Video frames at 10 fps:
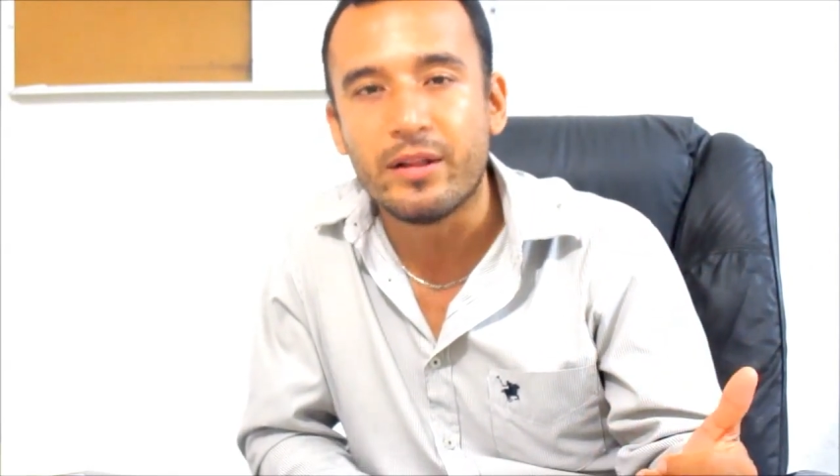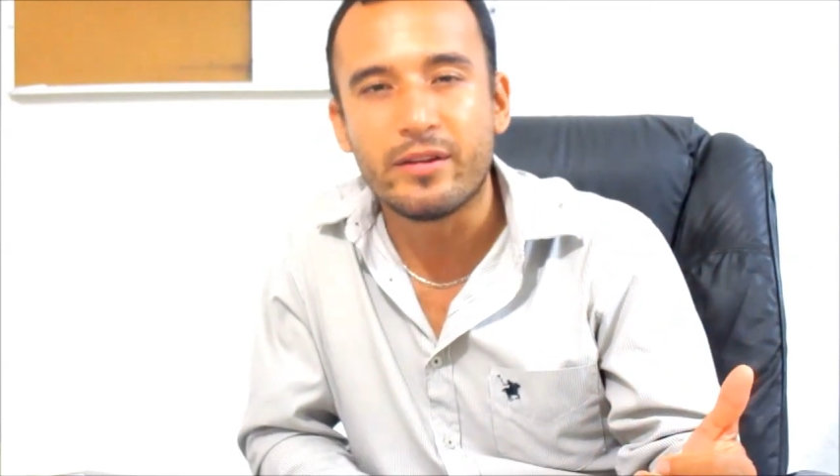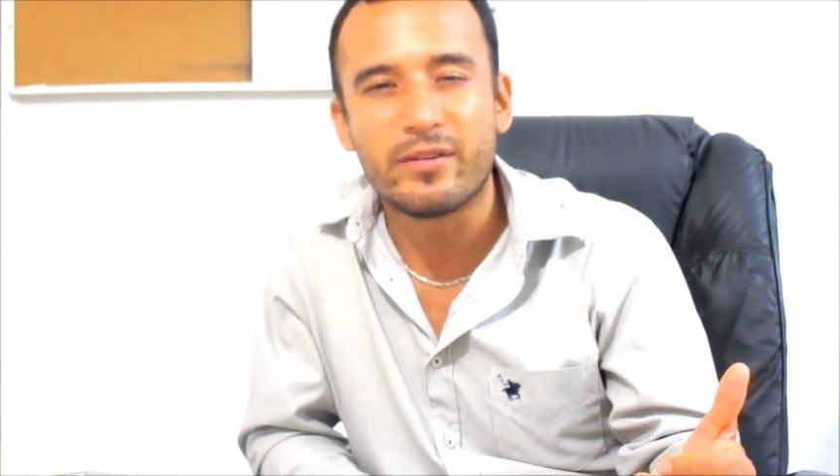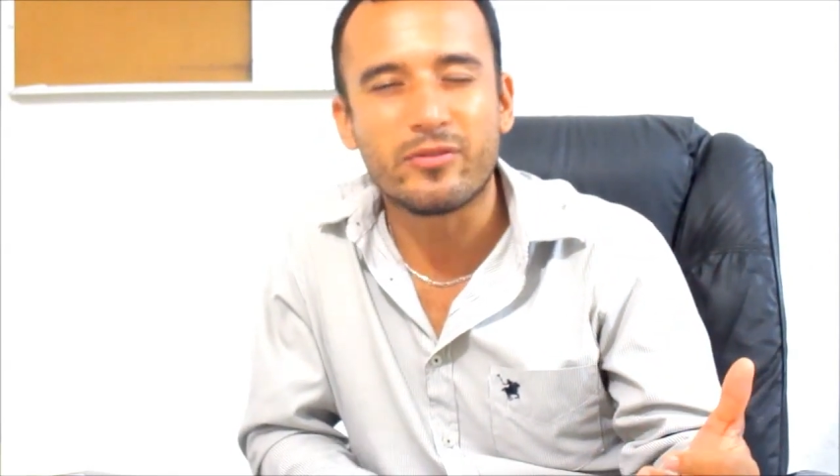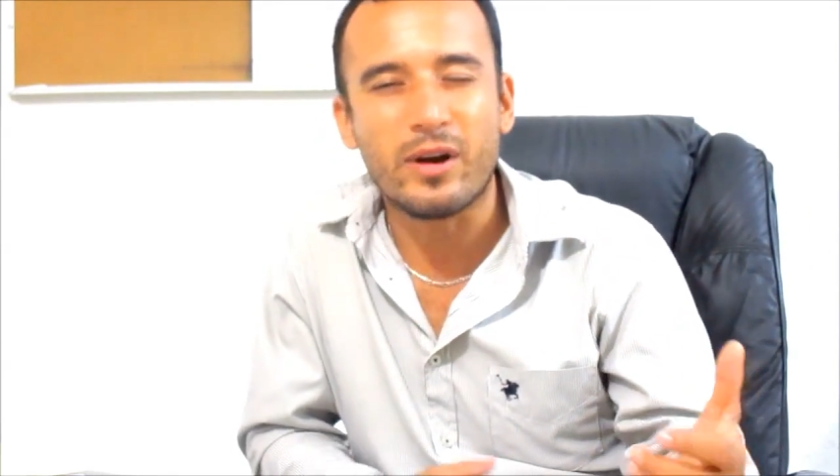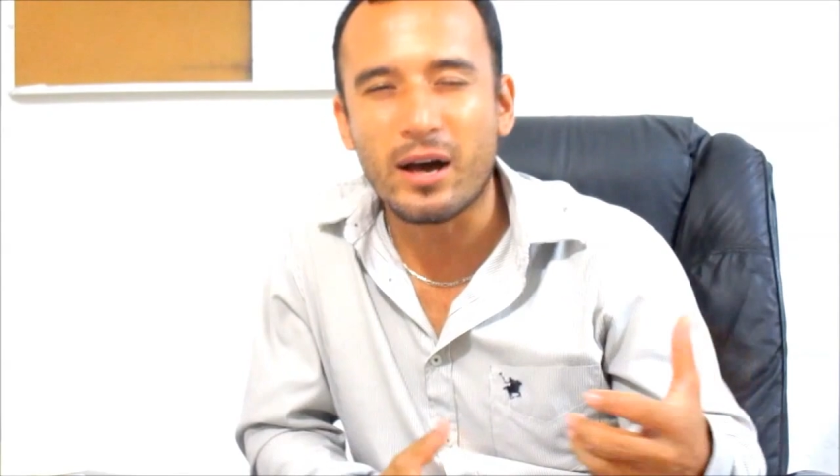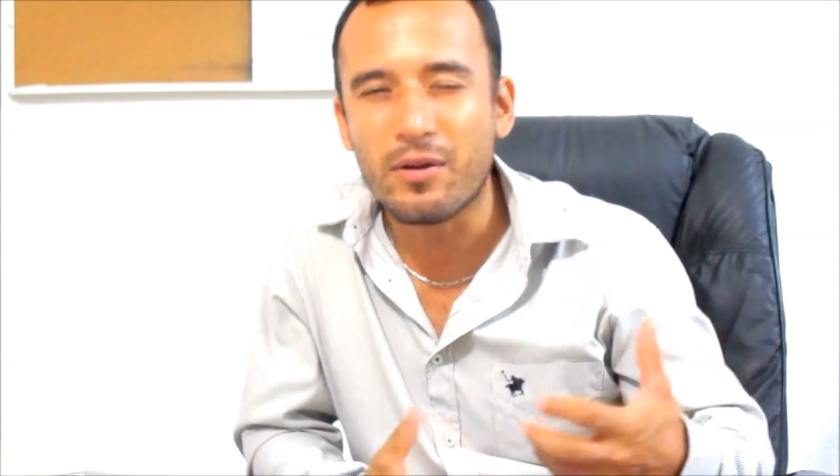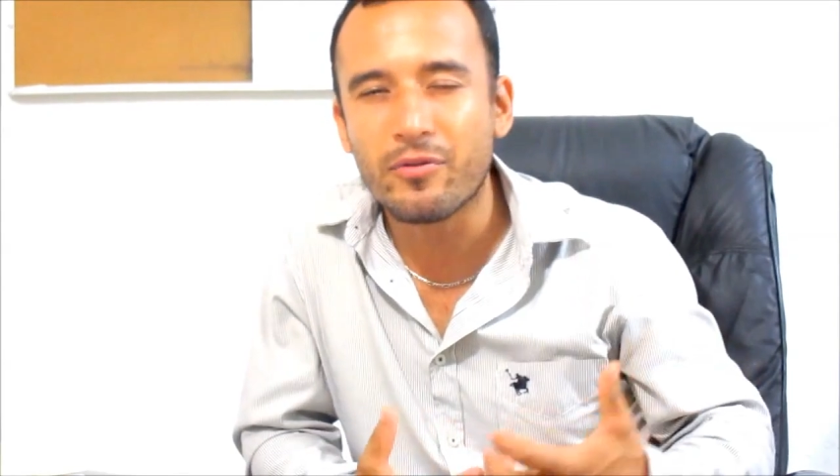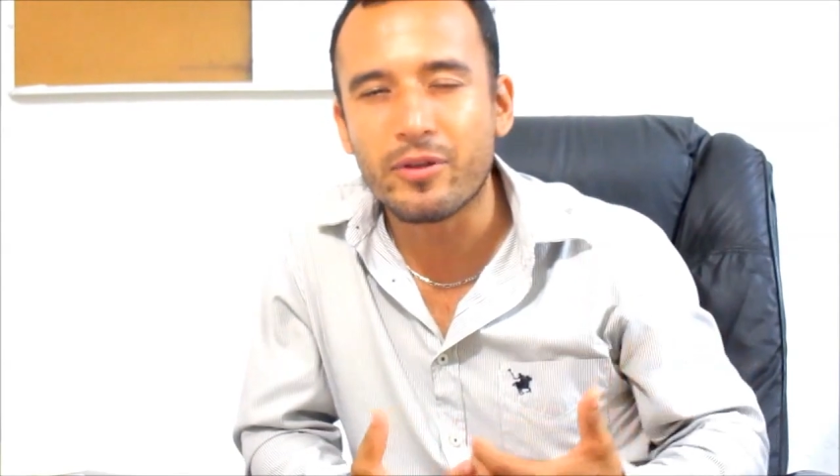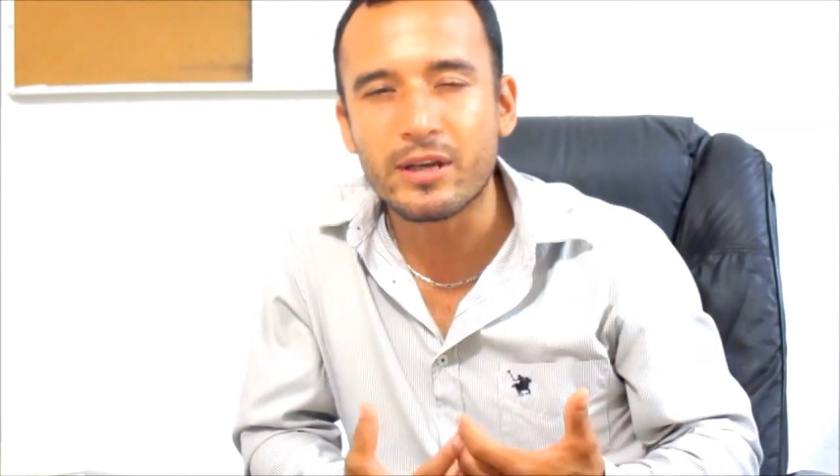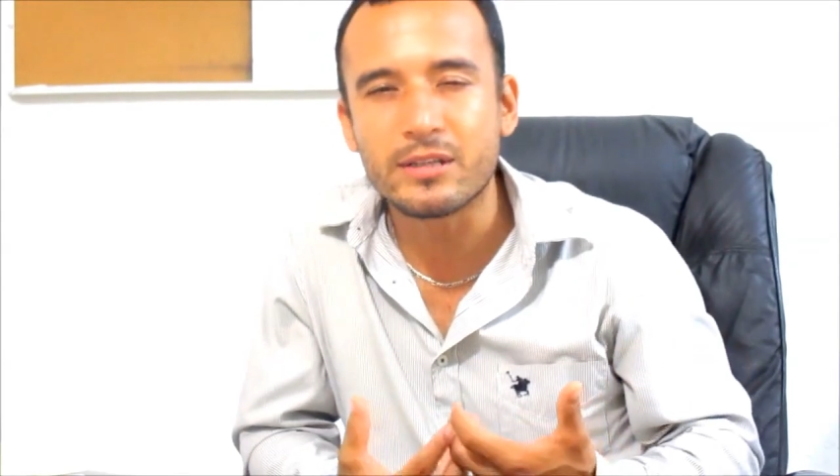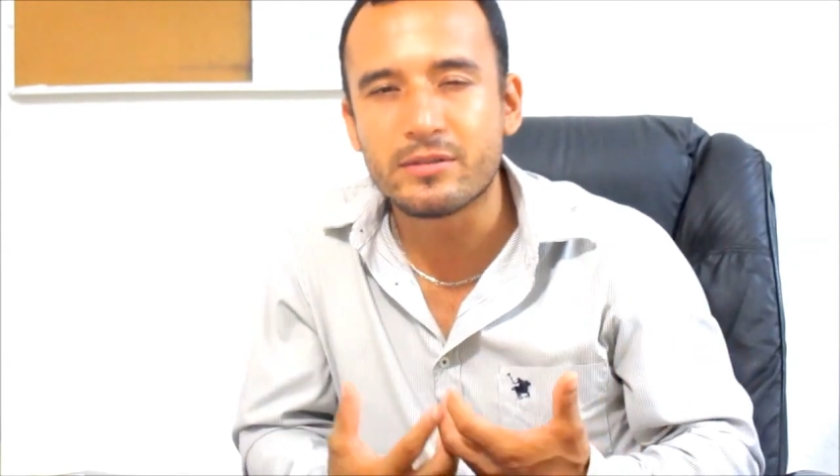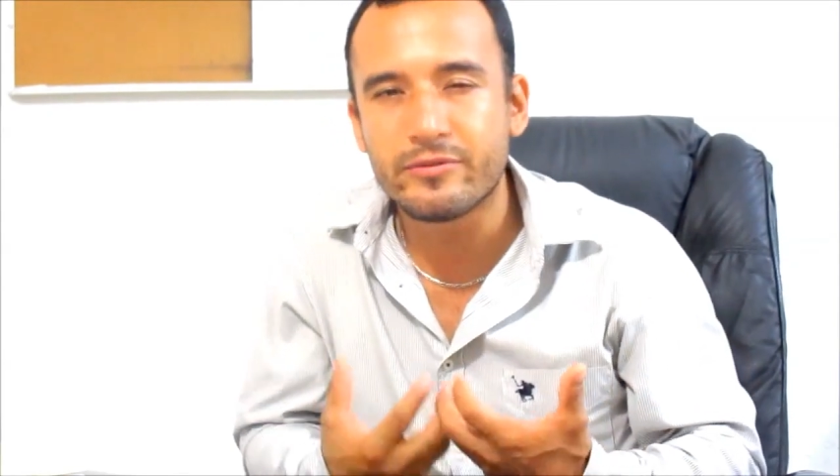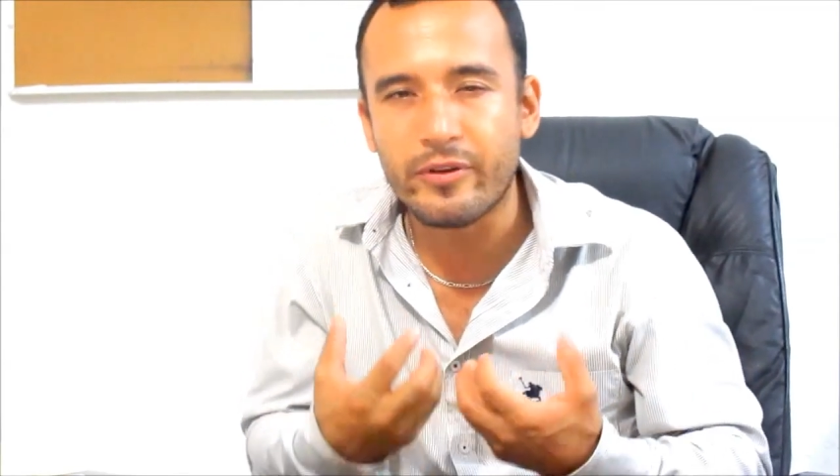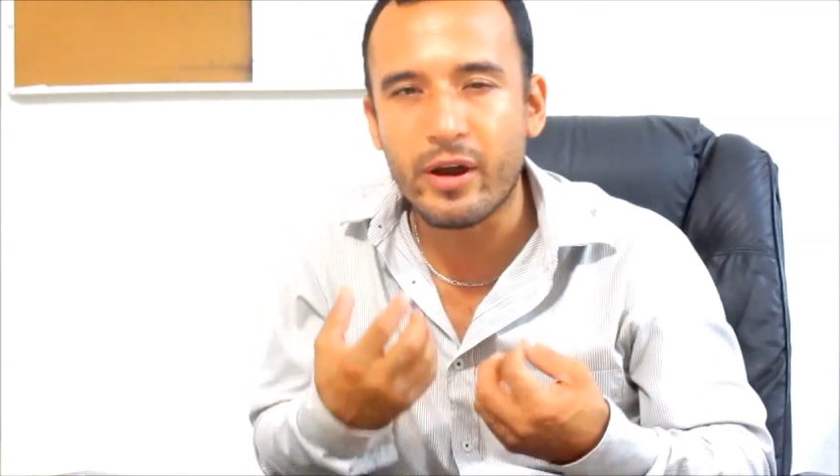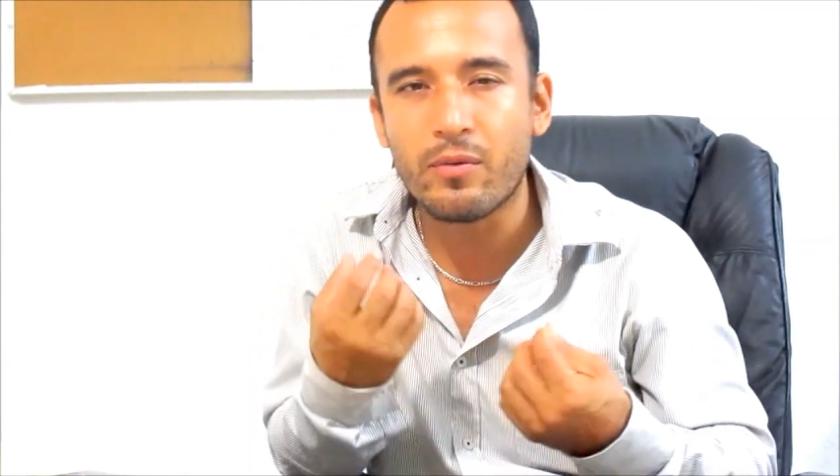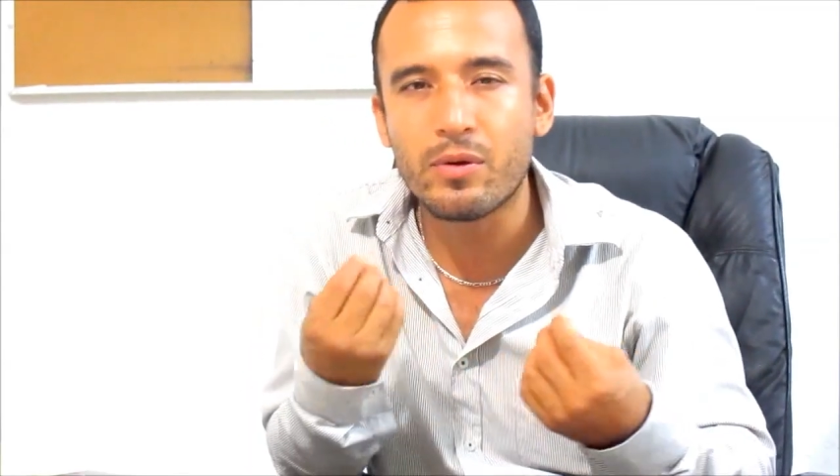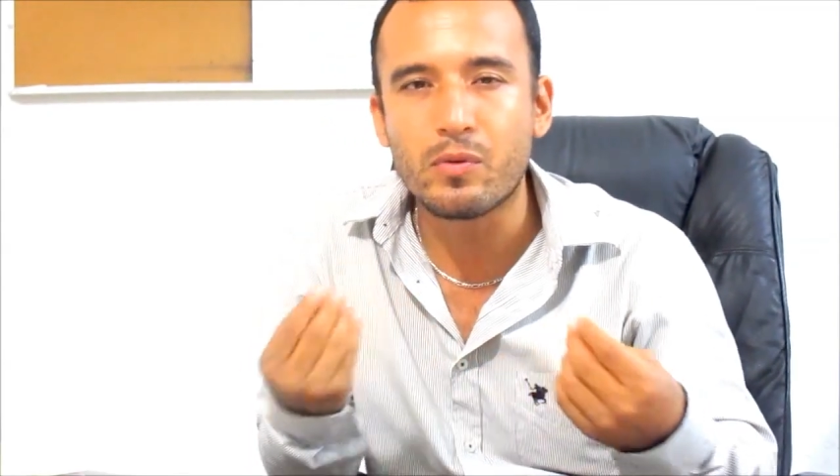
Therefore, I don't think it's very